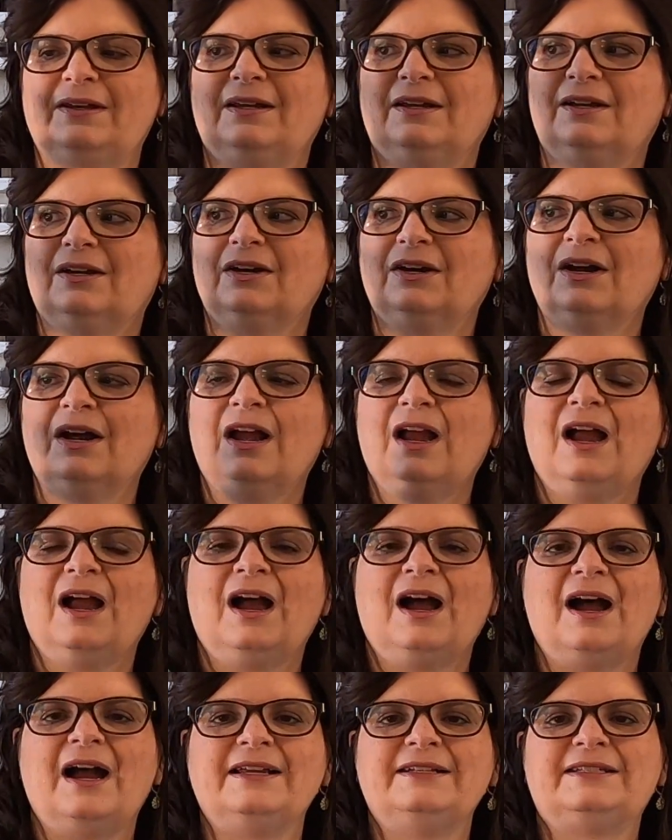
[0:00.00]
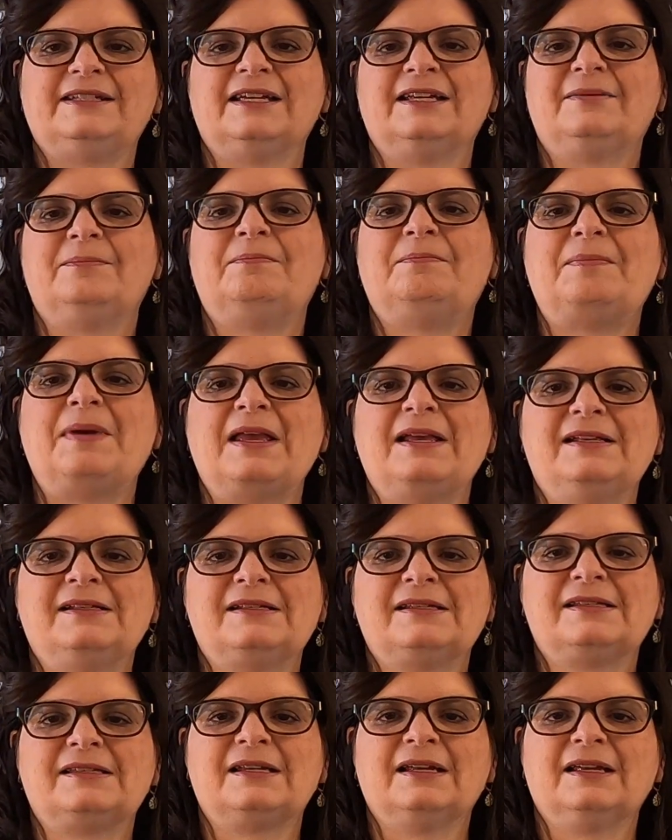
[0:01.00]
here. I did
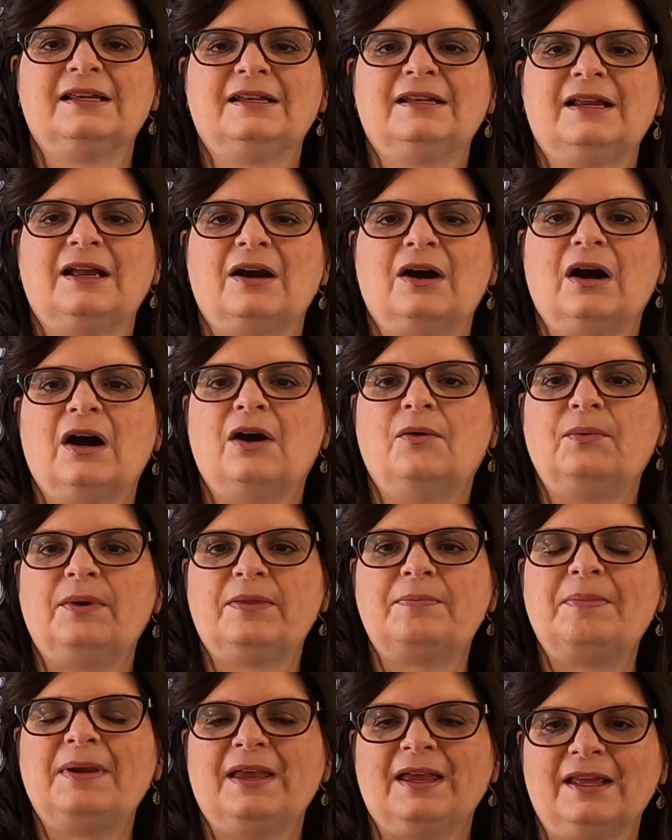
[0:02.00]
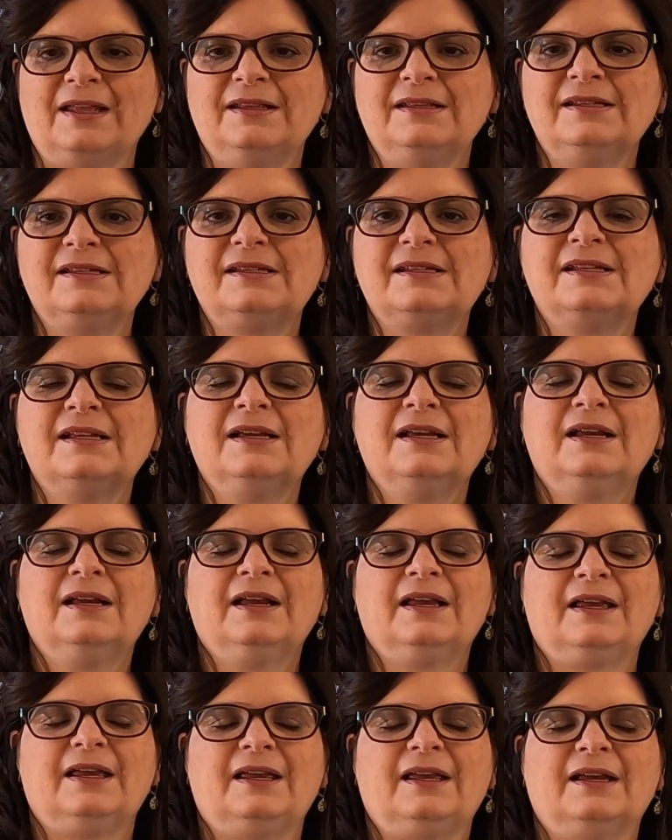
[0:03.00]
baste it with pins,
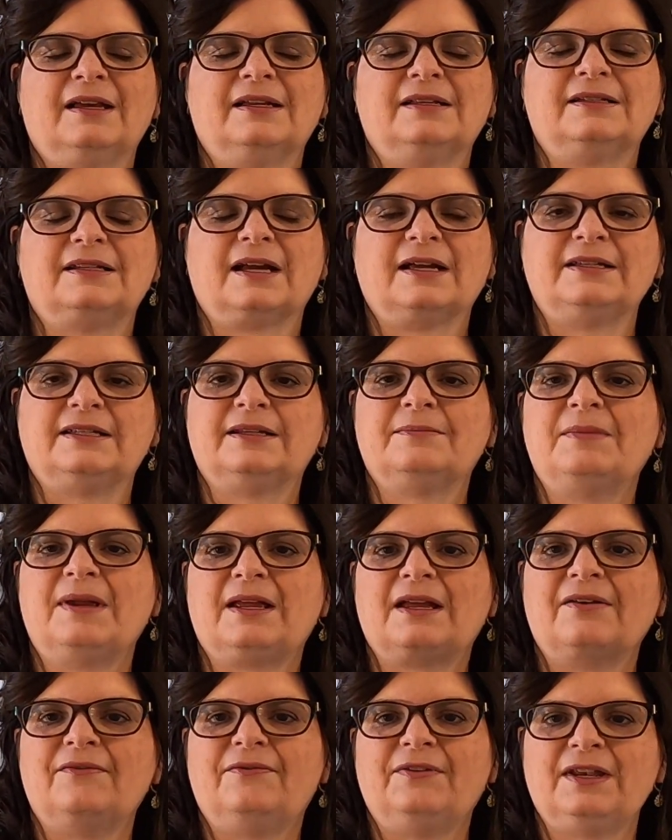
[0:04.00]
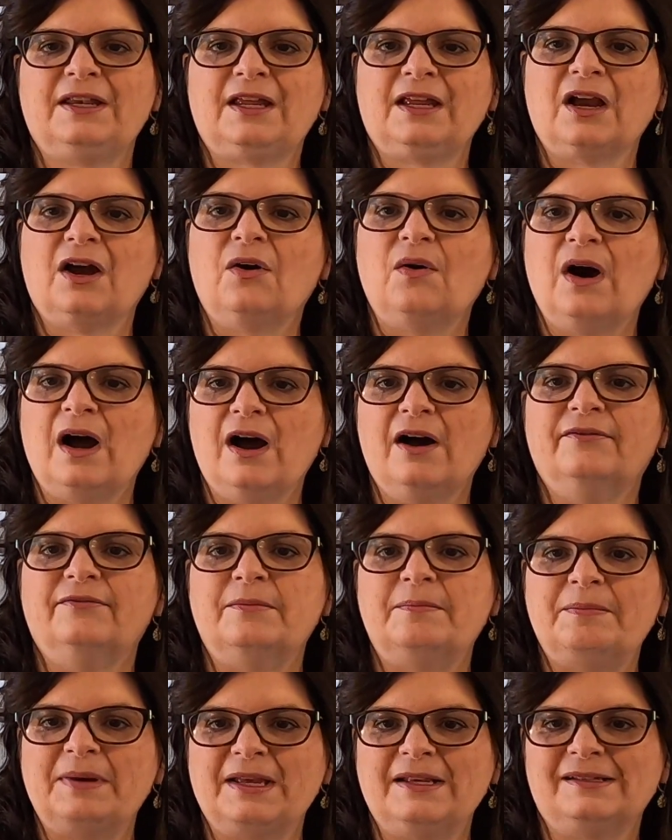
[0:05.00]
and I did make a video
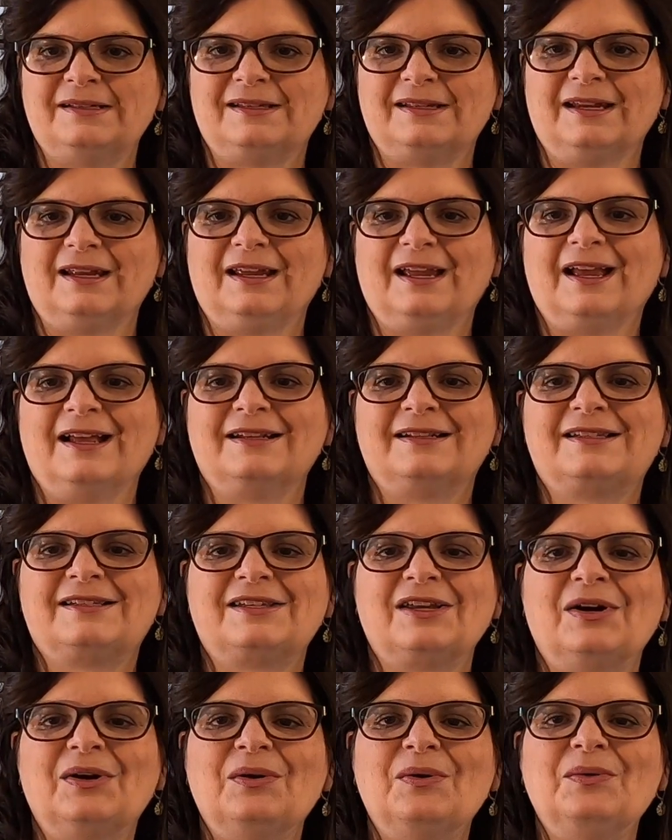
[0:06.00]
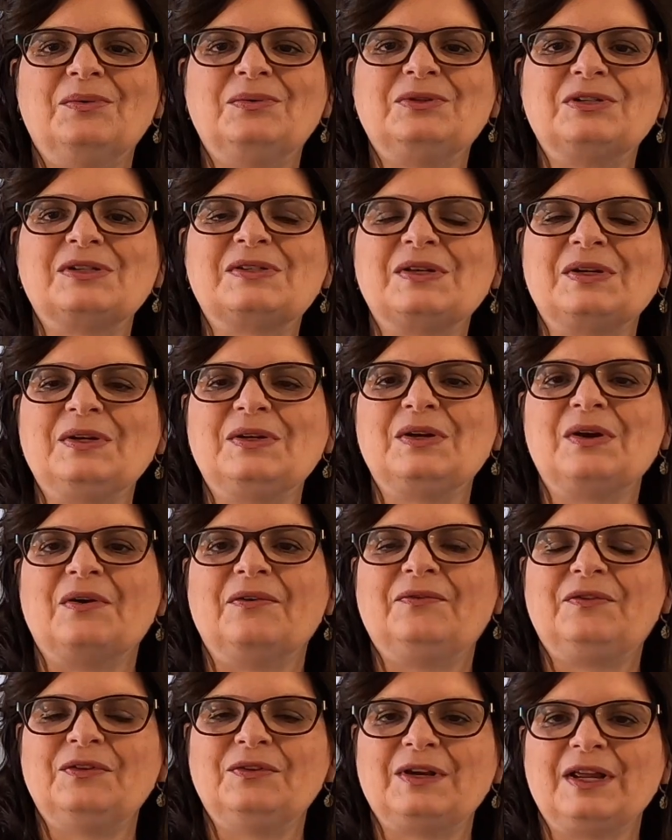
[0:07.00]
of basting it. So just so you know,
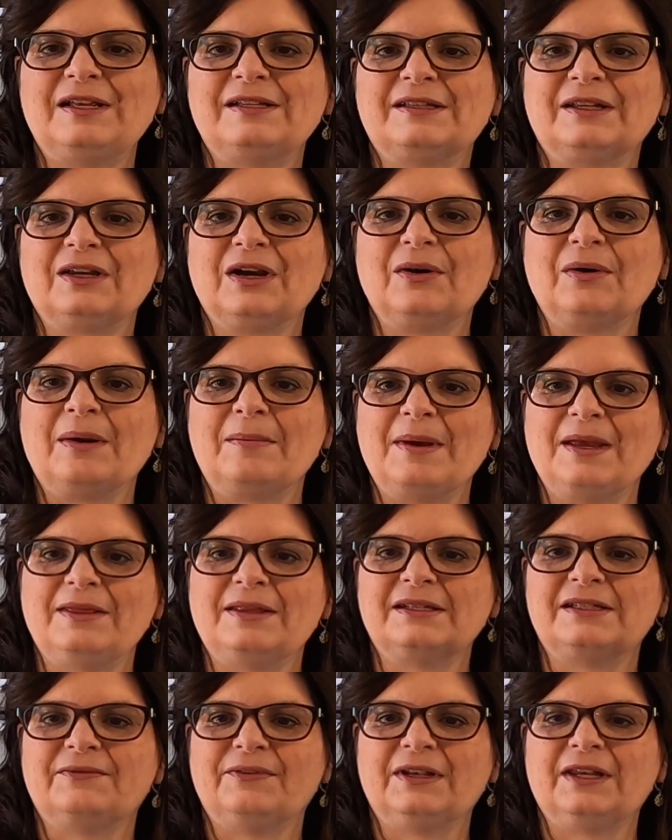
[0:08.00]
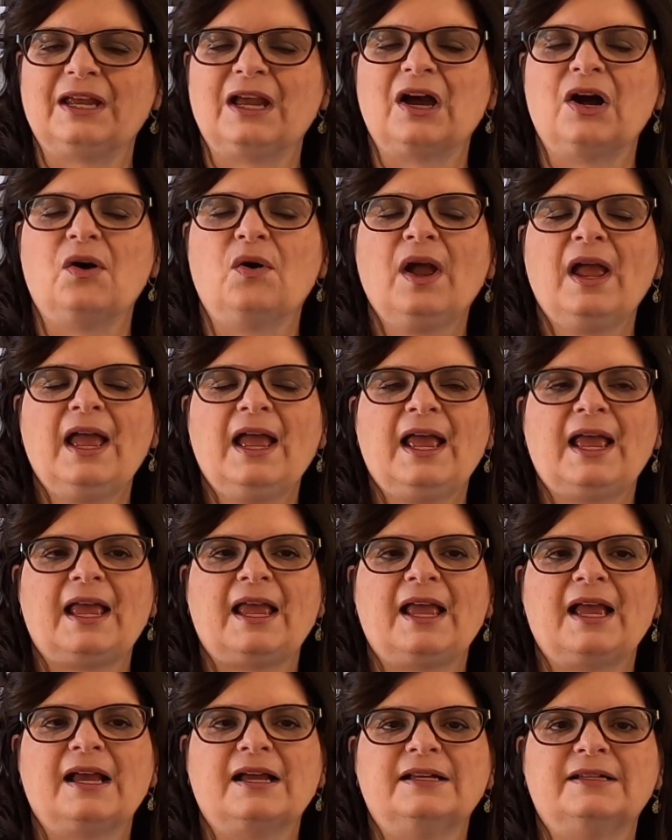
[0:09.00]
a few days ago I made this video
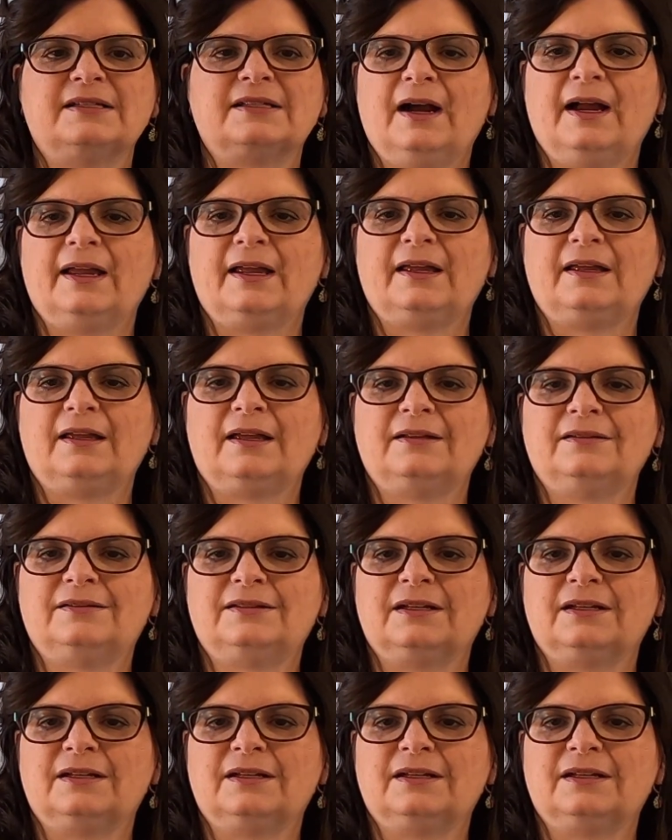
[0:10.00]
and I